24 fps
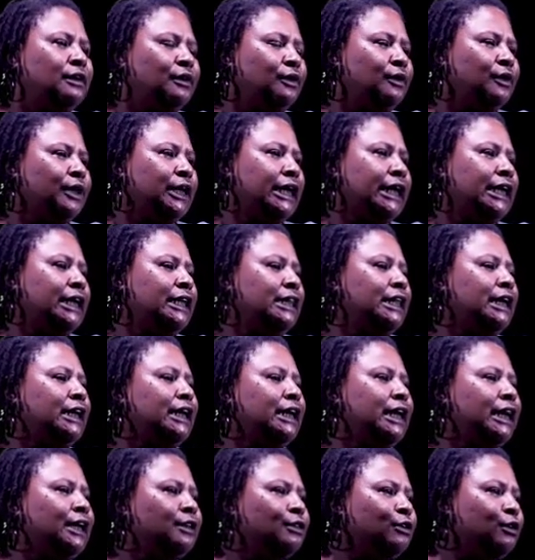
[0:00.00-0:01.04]
Okay, the
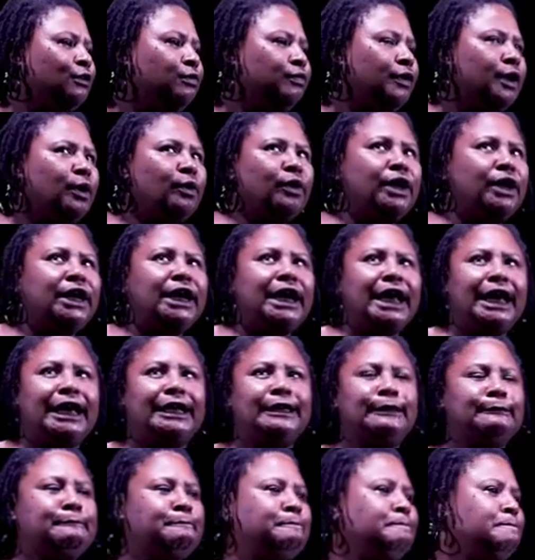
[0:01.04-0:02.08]
length of our
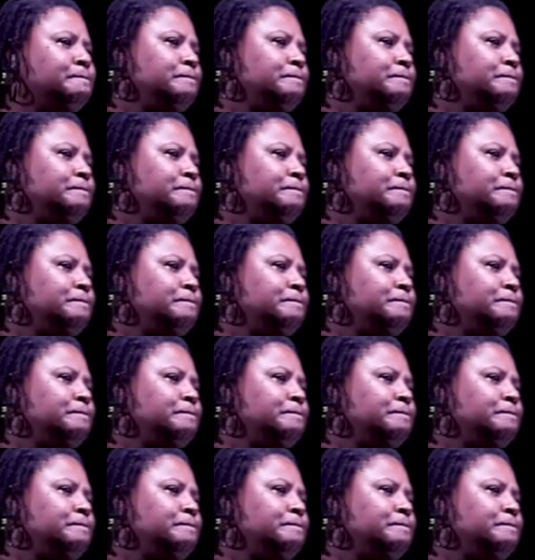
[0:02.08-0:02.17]
line.